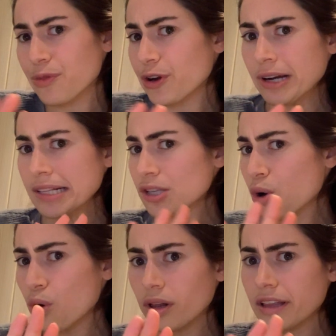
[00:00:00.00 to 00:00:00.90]
They're not
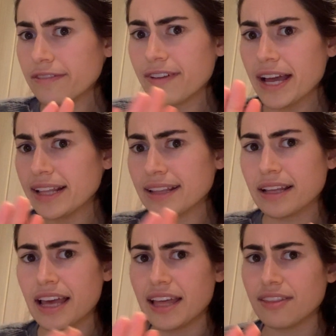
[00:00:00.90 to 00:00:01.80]
totally fighting the
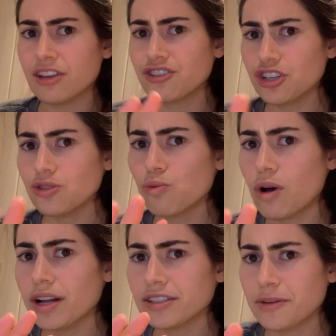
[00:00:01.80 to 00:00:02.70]
king. They just
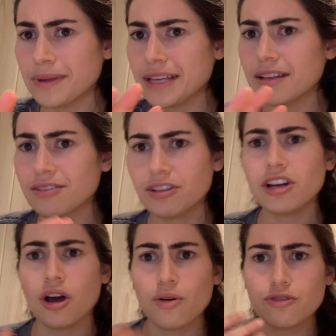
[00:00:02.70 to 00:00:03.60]
want to be,
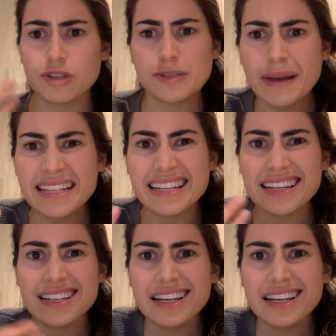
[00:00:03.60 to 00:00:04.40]
respected.